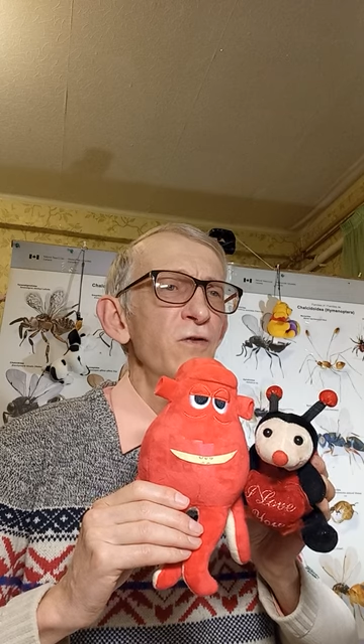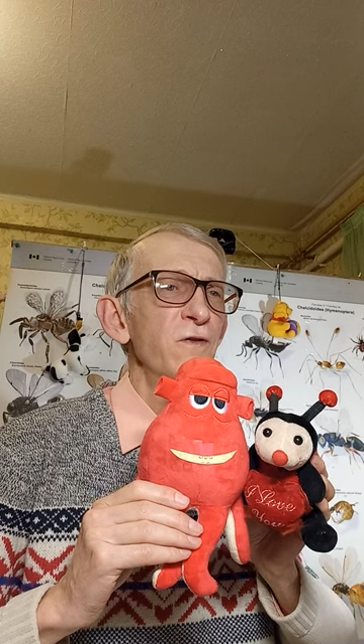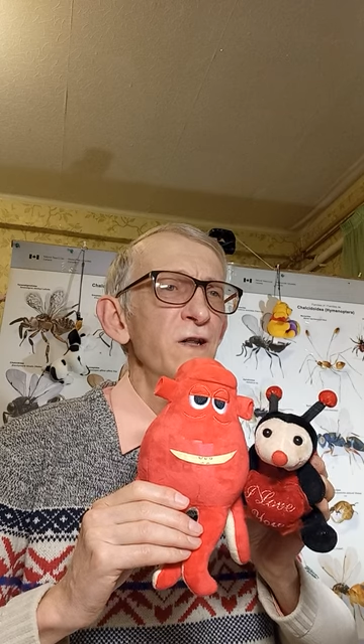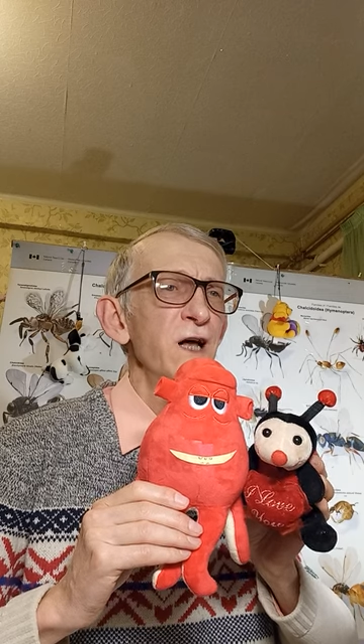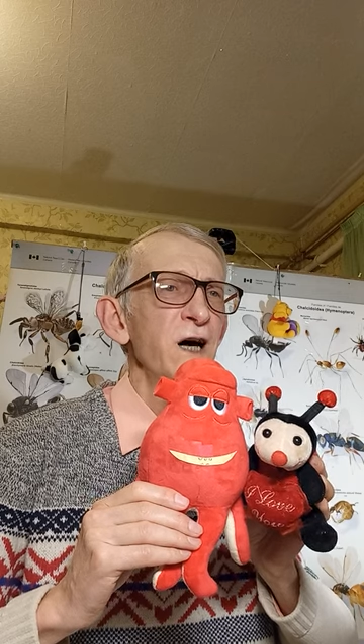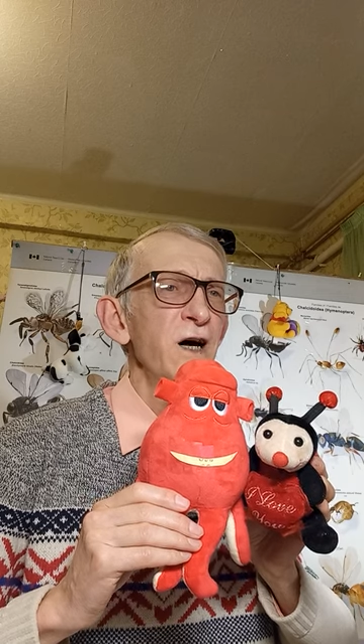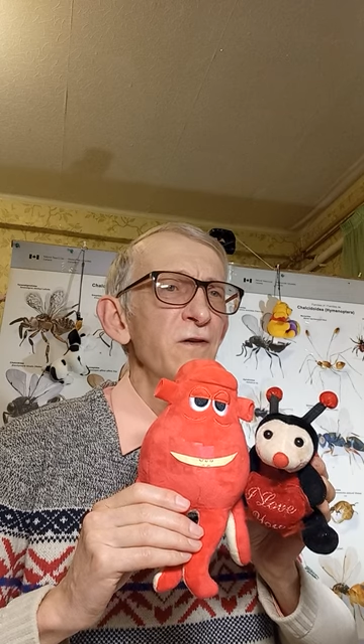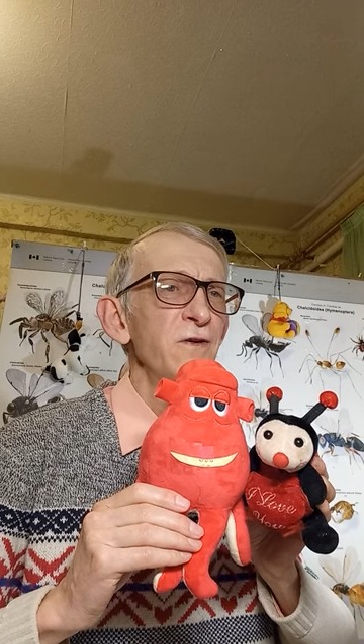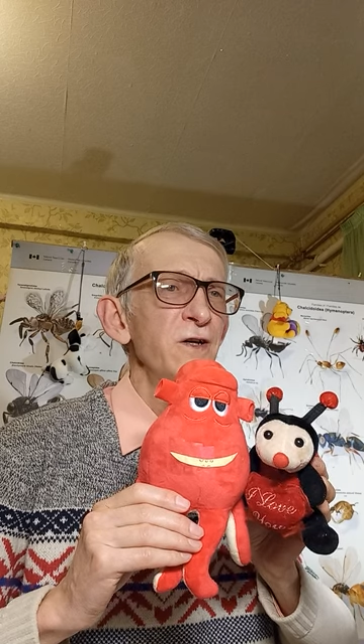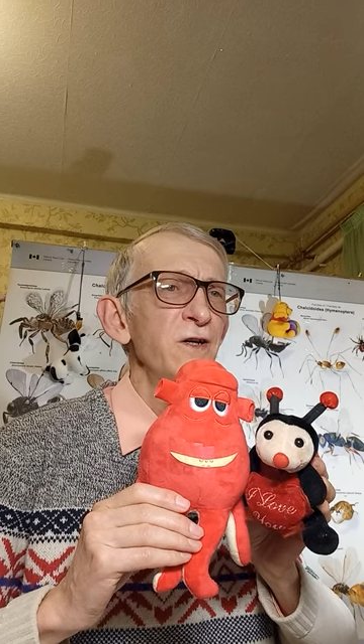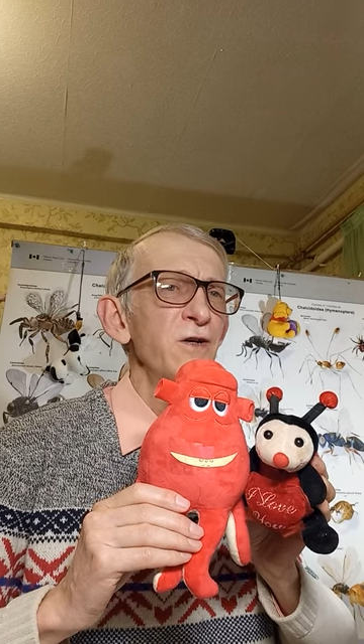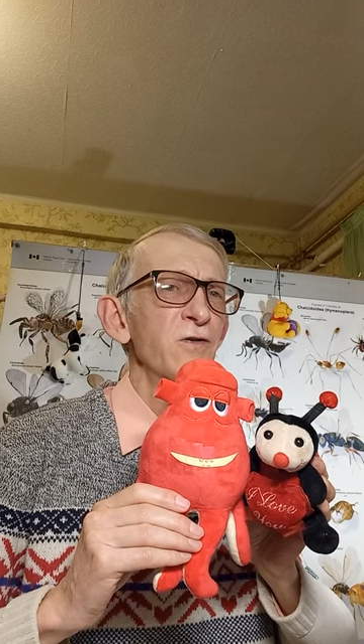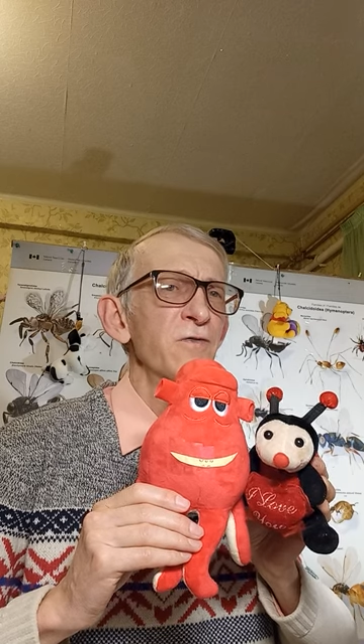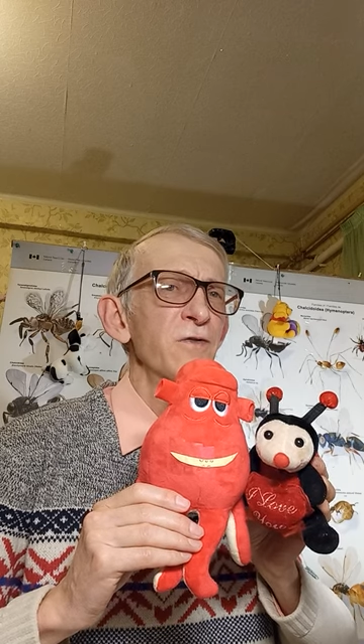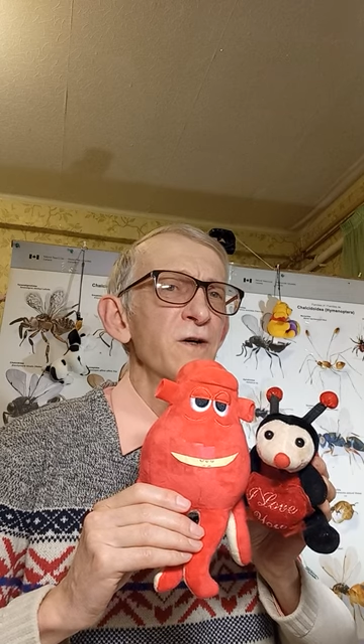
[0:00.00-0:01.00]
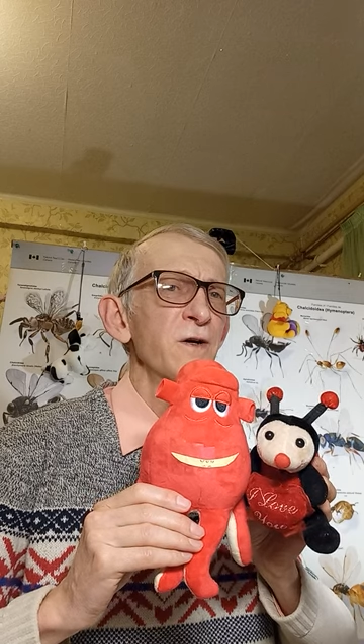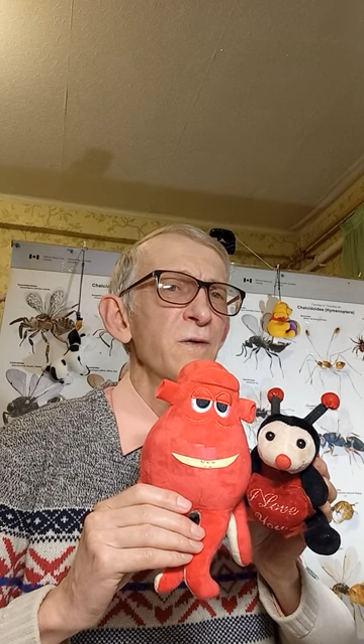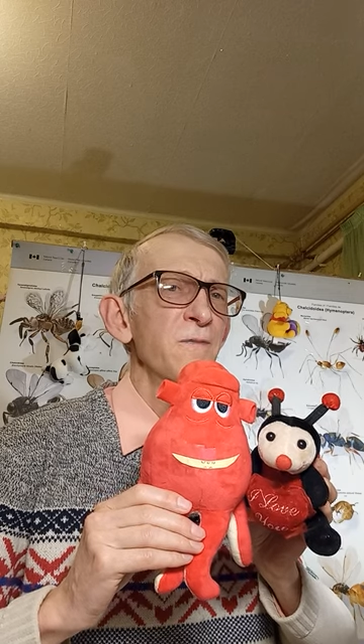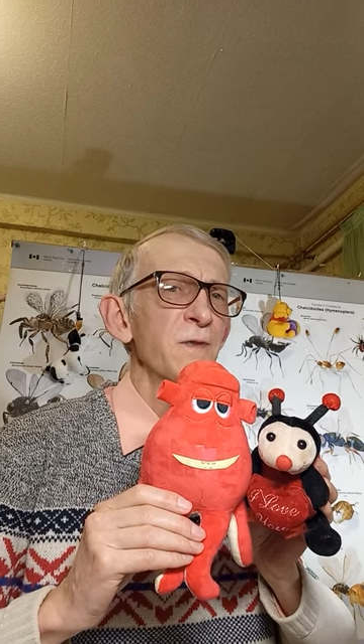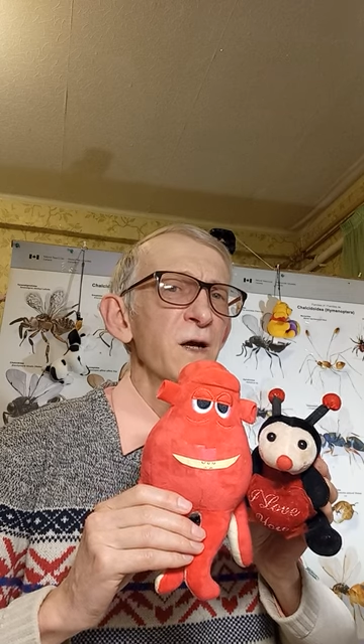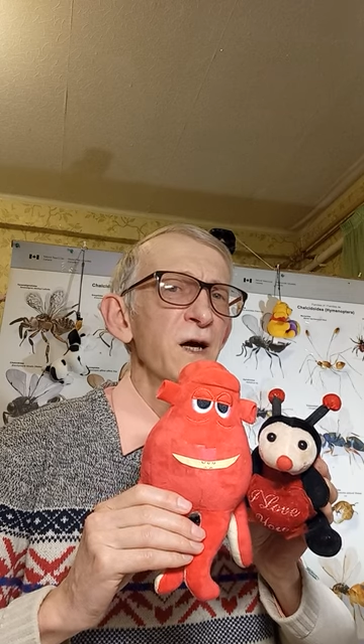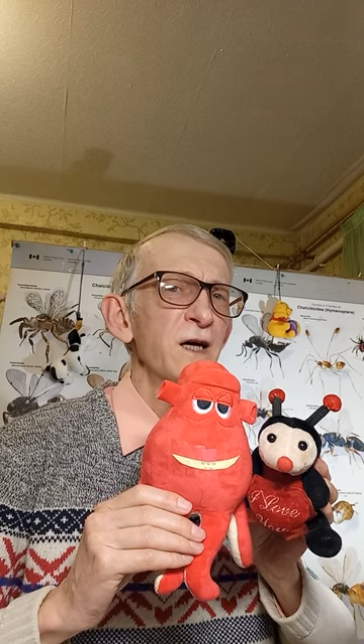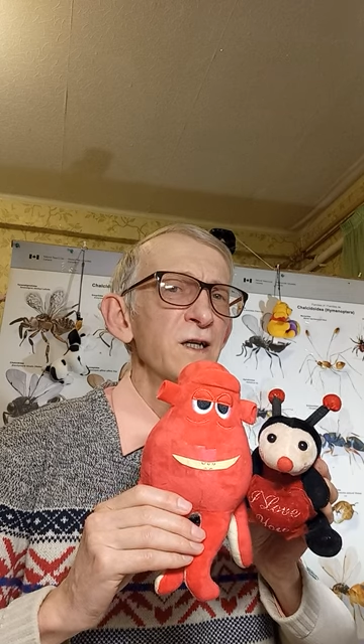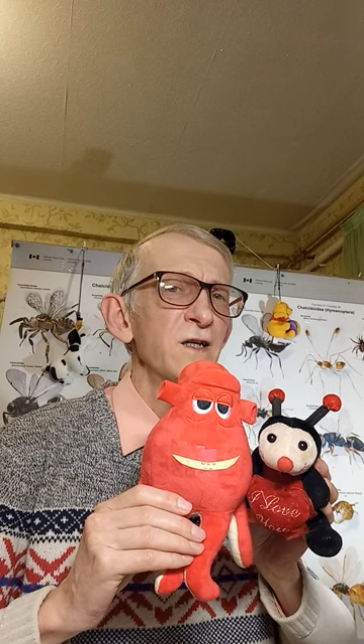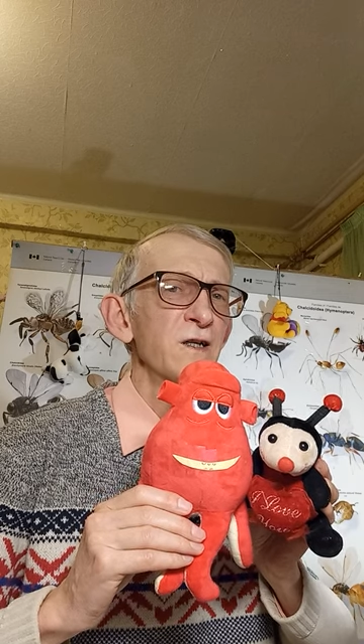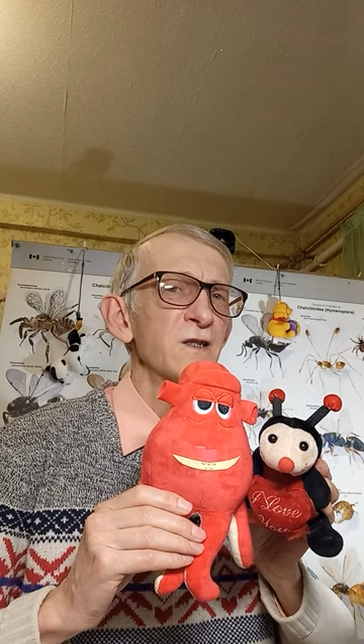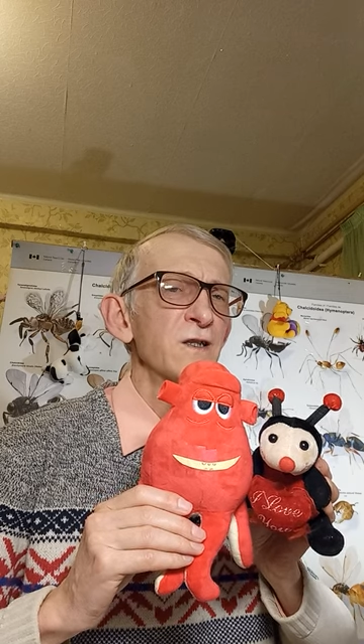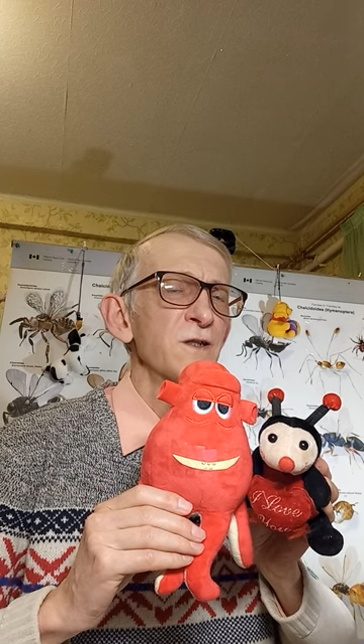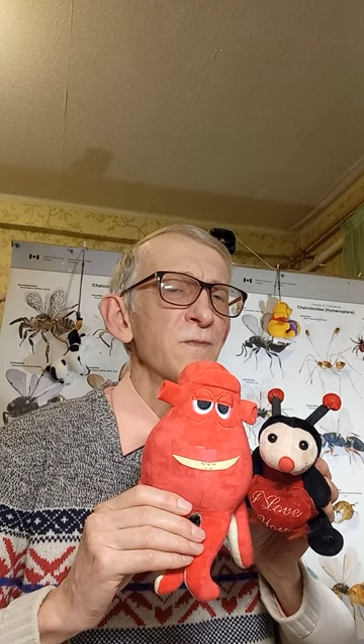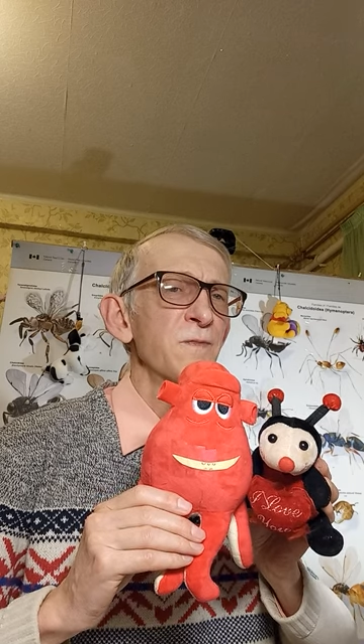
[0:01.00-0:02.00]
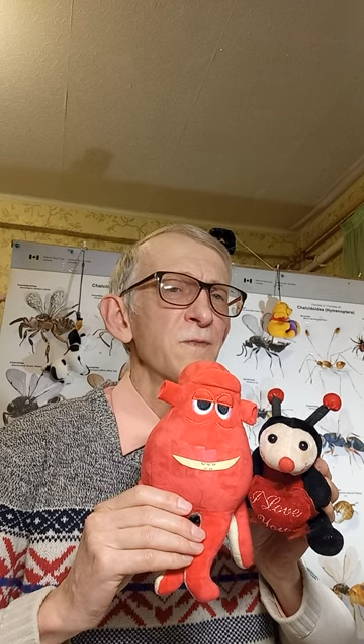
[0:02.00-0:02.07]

larvae of adults,